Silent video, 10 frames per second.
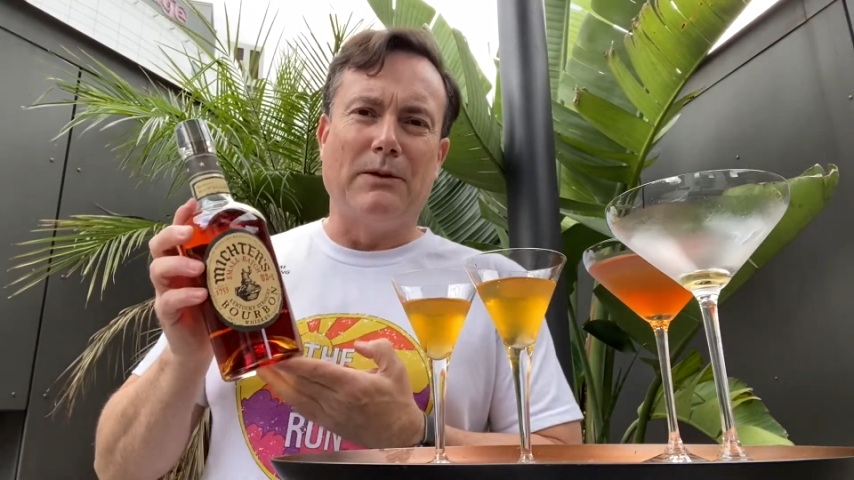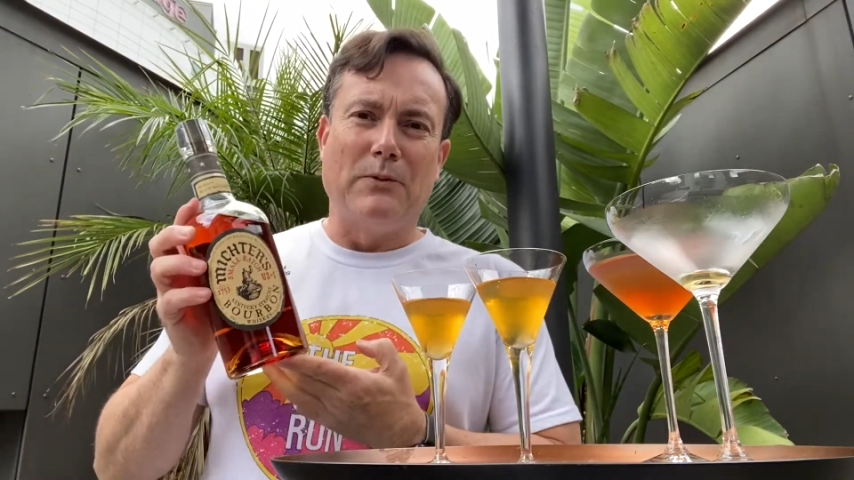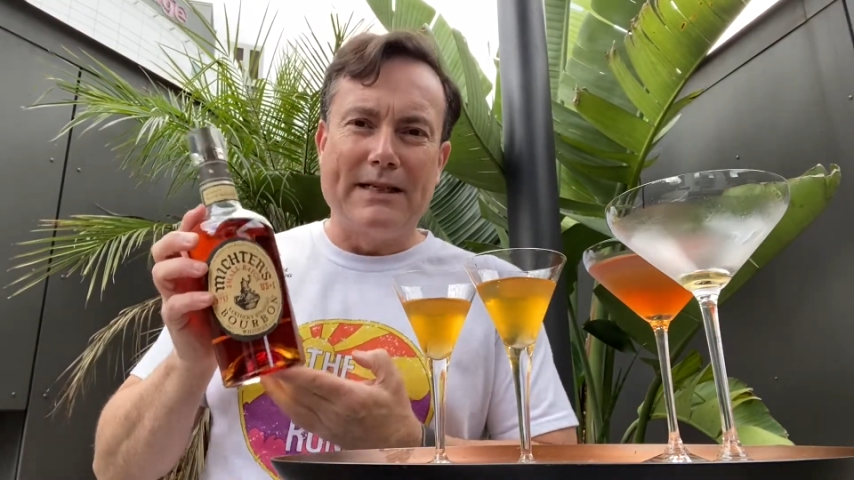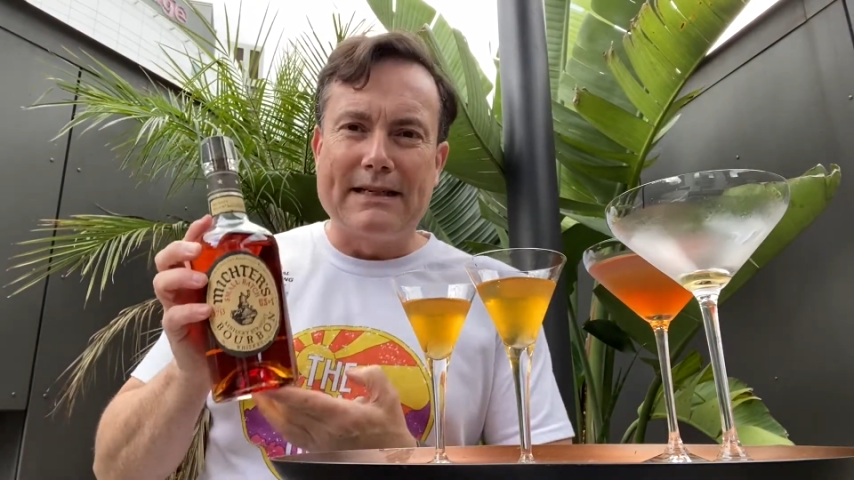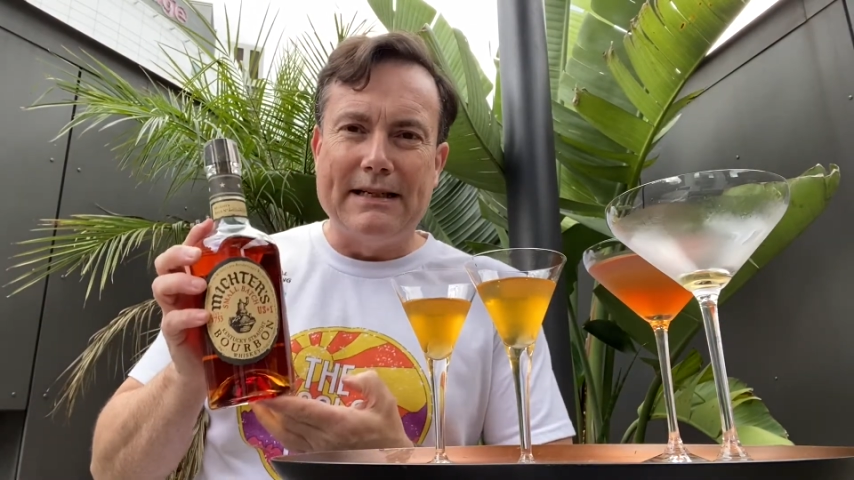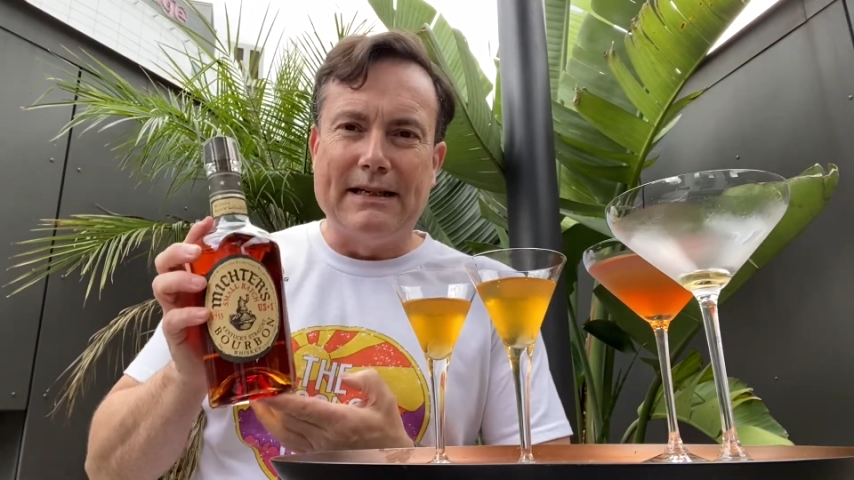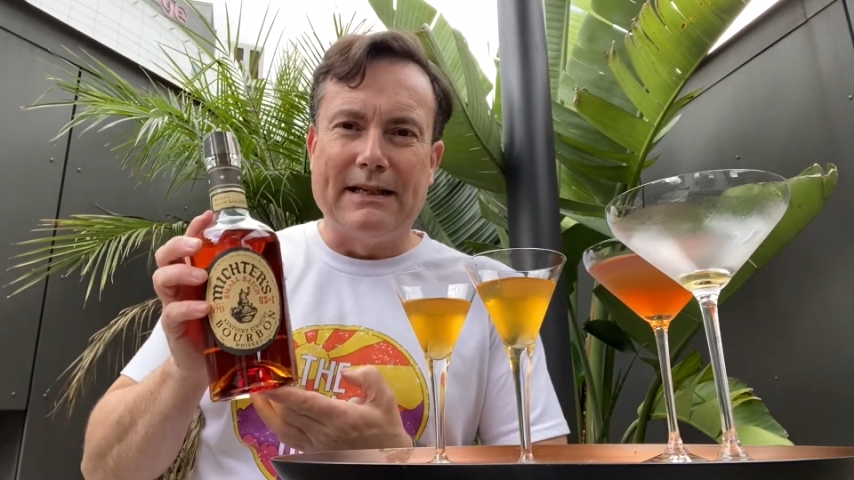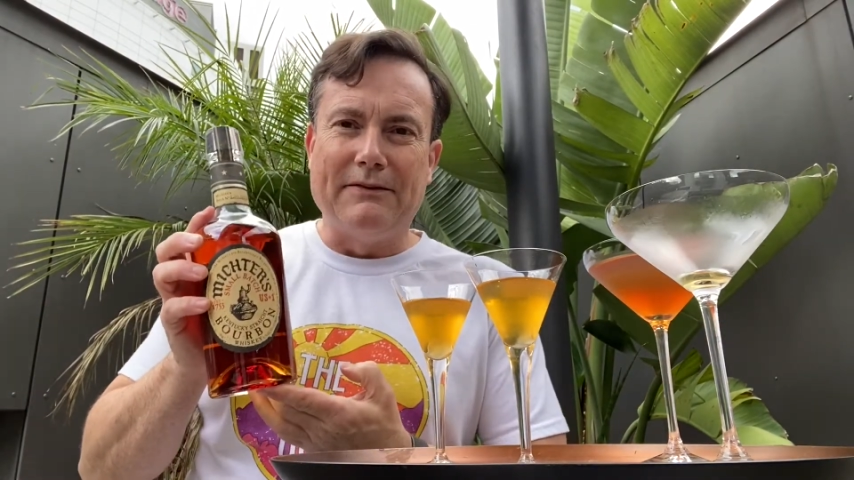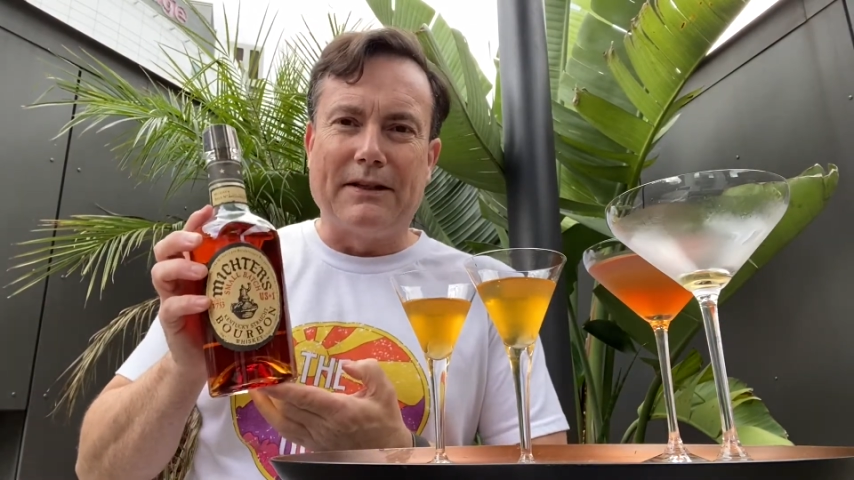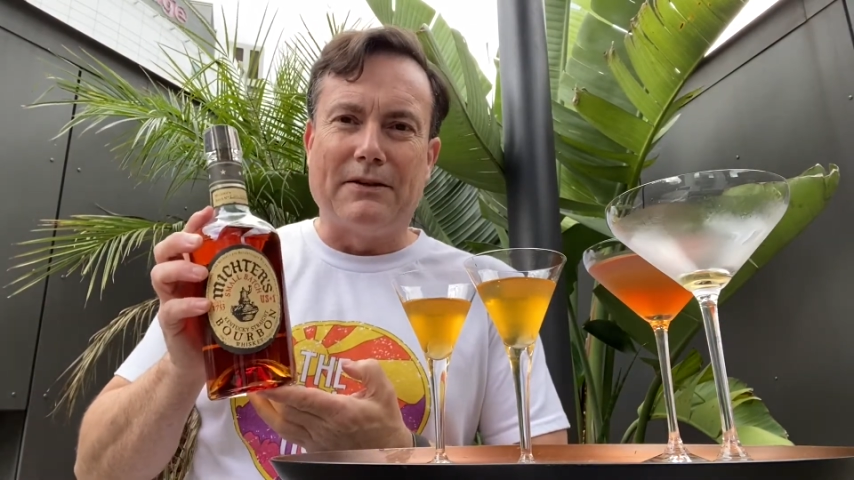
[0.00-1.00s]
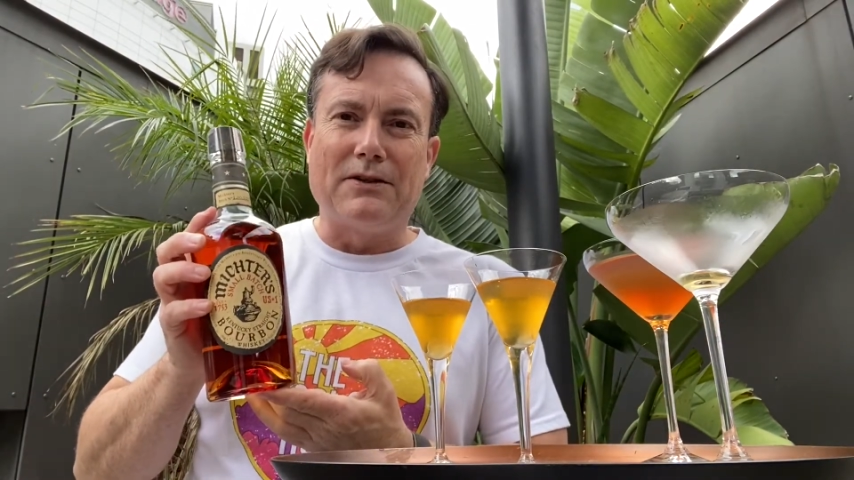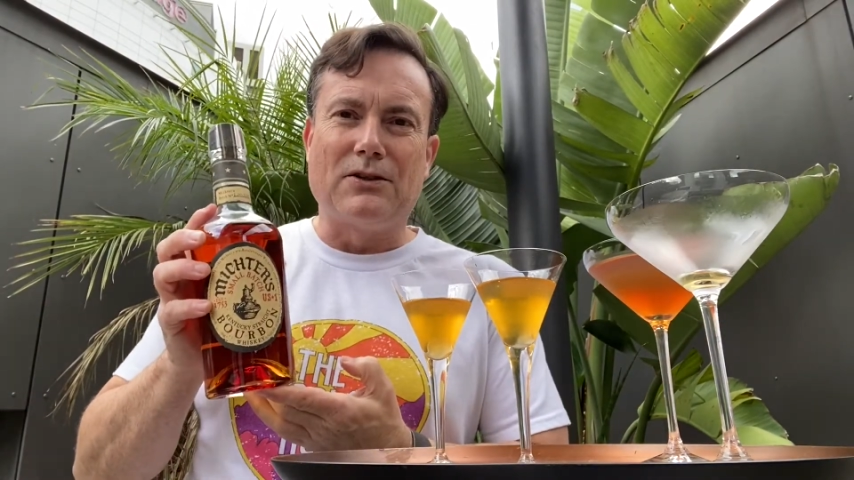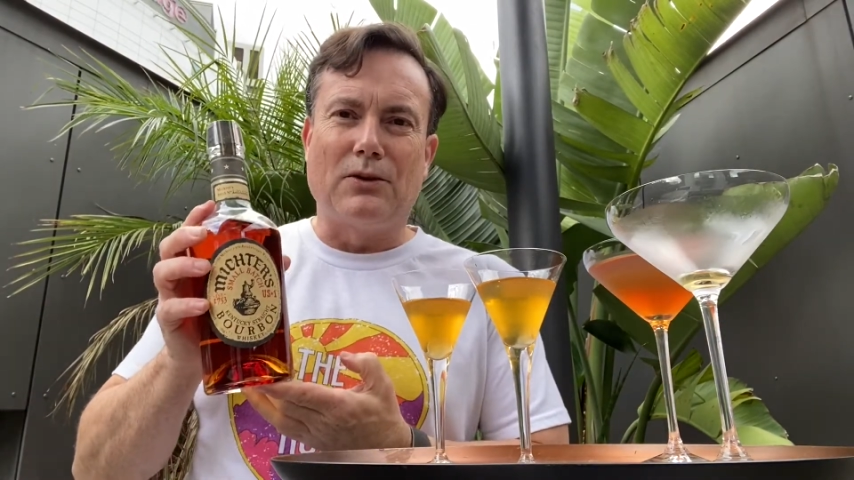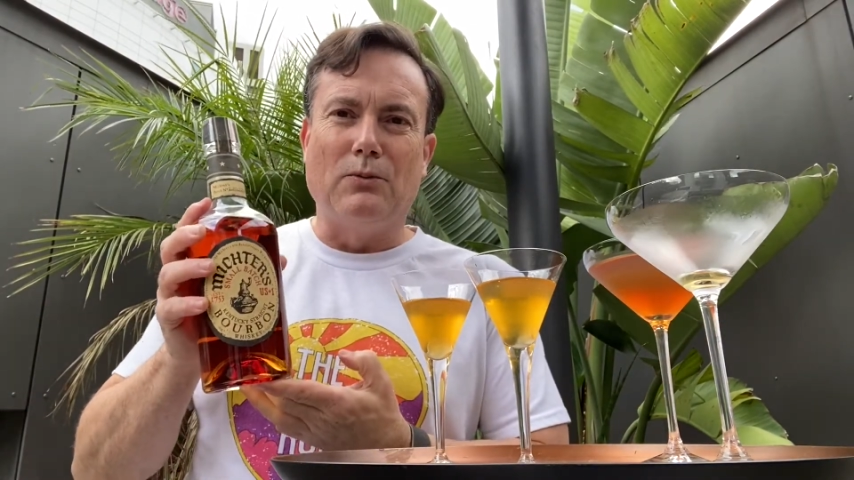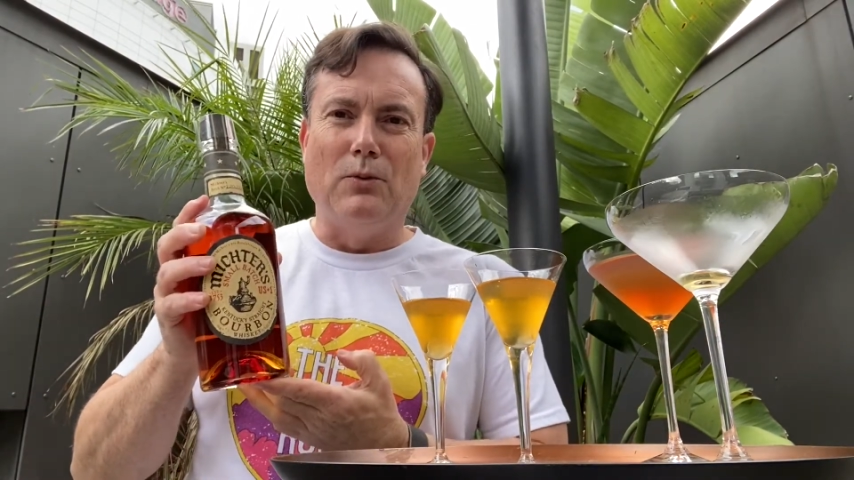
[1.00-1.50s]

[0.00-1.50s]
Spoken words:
of whiskey to give it that sort of